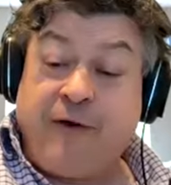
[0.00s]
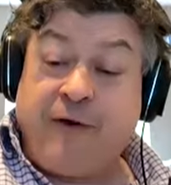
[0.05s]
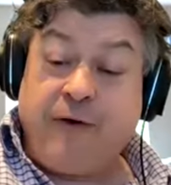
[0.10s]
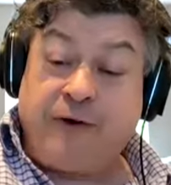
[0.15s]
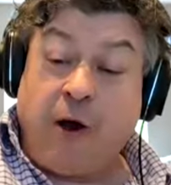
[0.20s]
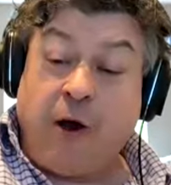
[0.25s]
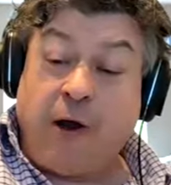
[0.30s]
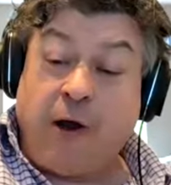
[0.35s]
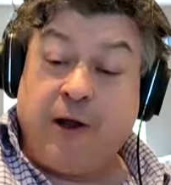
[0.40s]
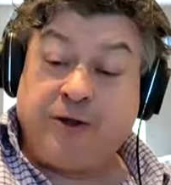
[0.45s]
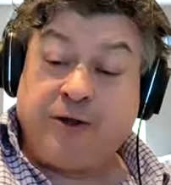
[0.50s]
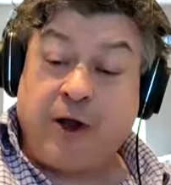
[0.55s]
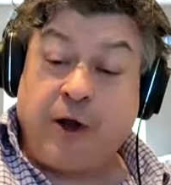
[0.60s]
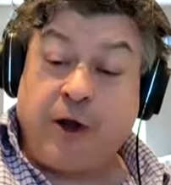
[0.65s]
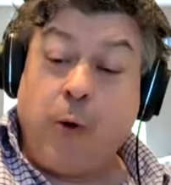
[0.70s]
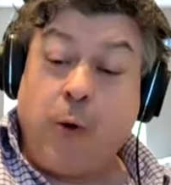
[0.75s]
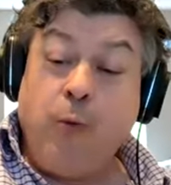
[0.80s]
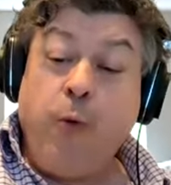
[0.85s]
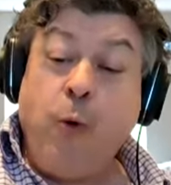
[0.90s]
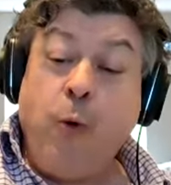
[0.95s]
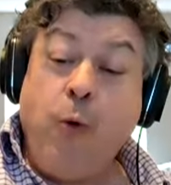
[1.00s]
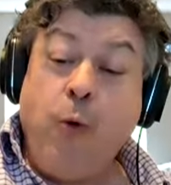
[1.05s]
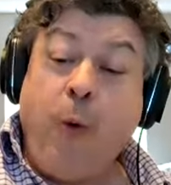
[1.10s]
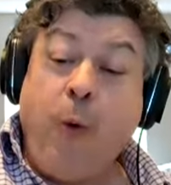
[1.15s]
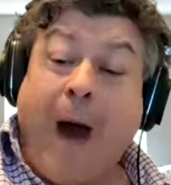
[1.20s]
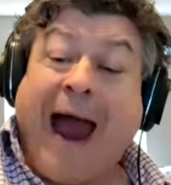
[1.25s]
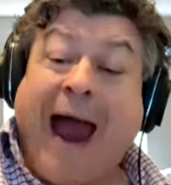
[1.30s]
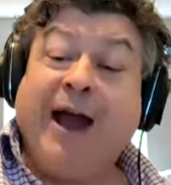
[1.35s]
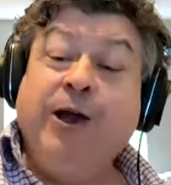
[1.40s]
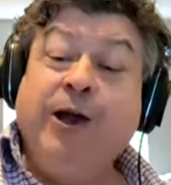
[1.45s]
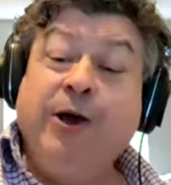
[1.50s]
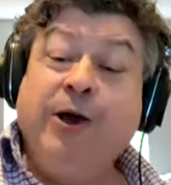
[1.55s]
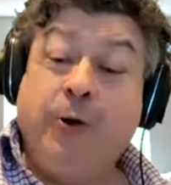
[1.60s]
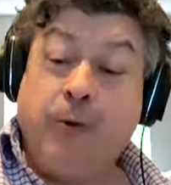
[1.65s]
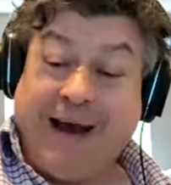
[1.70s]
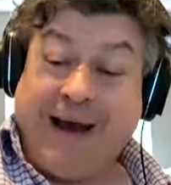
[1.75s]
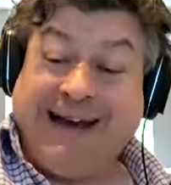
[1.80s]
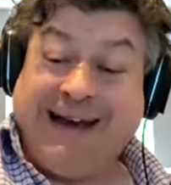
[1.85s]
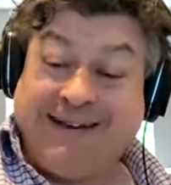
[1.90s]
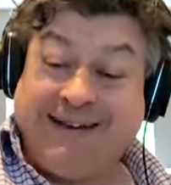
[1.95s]
dollars on a
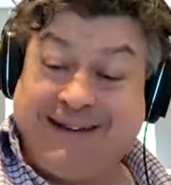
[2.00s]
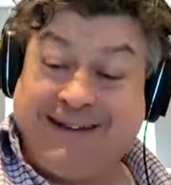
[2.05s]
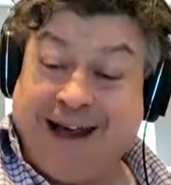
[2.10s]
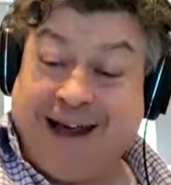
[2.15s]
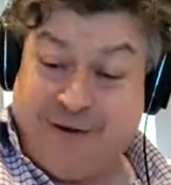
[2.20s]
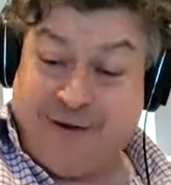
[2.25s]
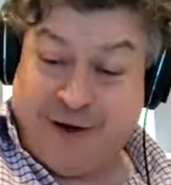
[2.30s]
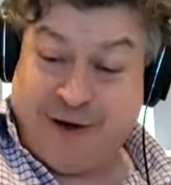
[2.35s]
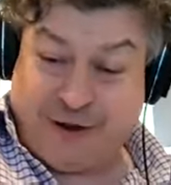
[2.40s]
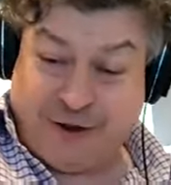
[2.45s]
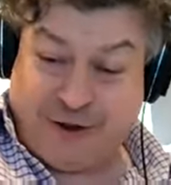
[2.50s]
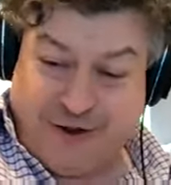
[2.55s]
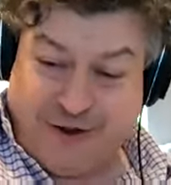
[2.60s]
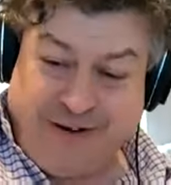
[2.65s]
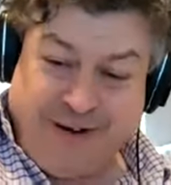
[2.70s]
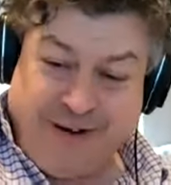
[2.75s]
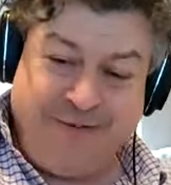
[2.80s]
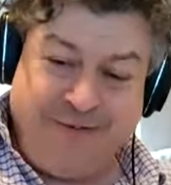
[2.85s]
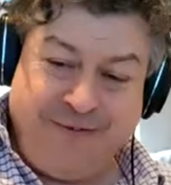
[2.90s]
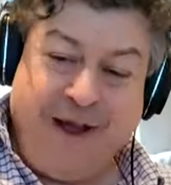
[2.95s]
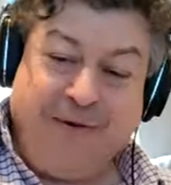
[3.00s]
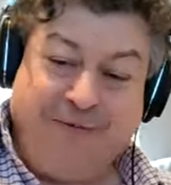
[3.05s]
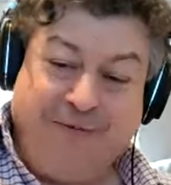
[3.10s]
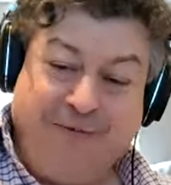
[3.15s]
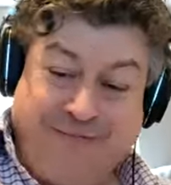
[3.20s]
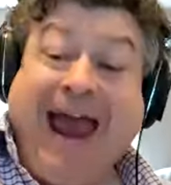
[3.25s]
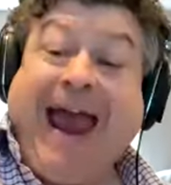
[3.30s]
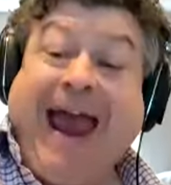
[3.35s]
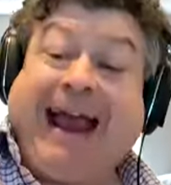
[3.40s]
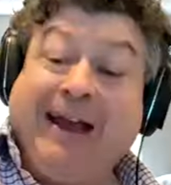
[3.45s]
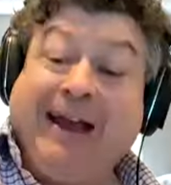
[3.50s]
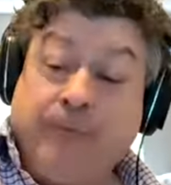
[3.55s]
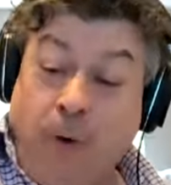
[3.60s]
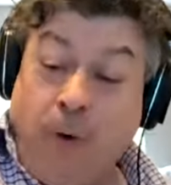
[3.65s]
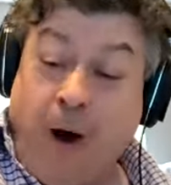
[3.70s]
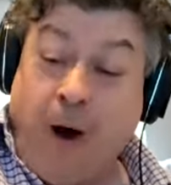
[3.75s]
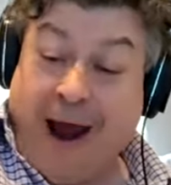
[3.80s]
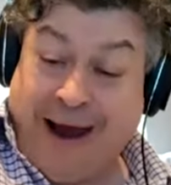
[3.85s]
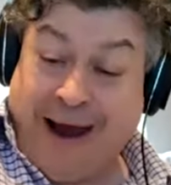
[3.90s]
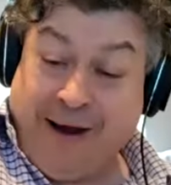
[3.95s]
Wuangui television. No fucking
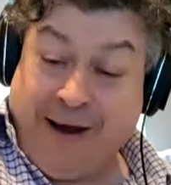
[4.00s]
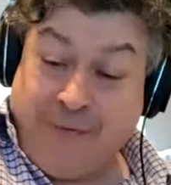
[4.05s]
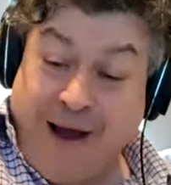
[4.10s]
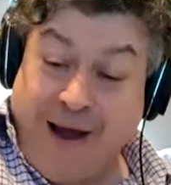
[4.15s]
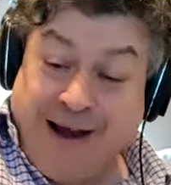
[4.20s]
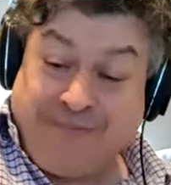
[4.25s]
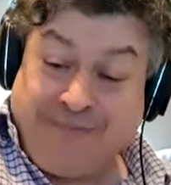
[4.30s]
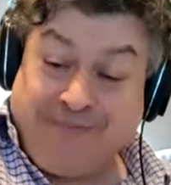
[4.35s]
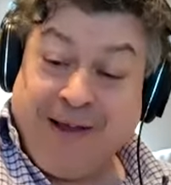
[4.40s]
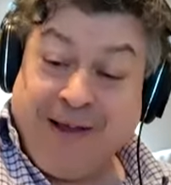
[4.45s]
way, right?